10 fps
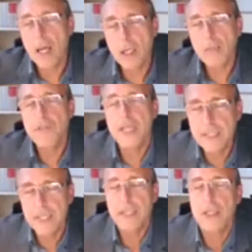lot of
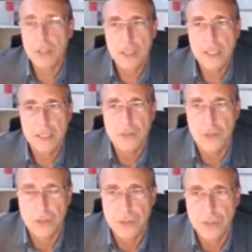data in your data
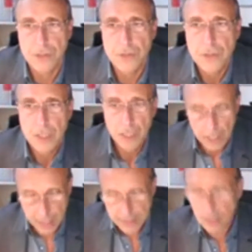sources
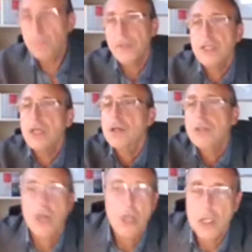is completely
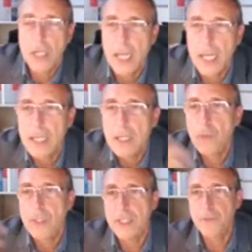orthogonal
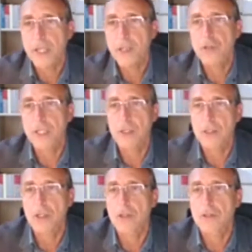with respect to the
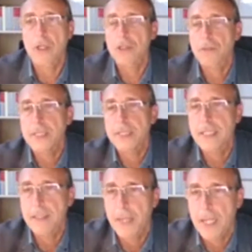ontology-based
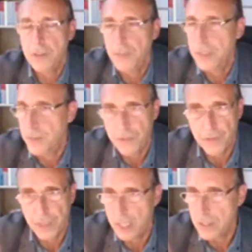data management
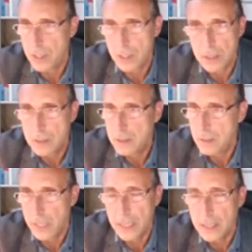specification,
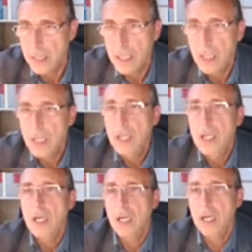right?
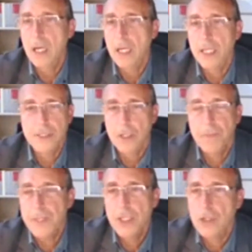It's
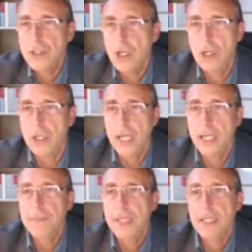completely orthogonal.
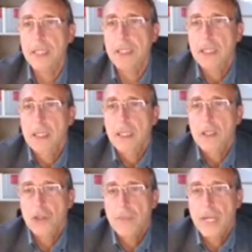I mean,
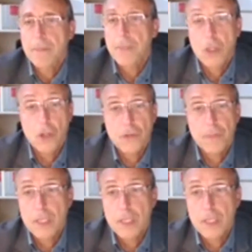you might, because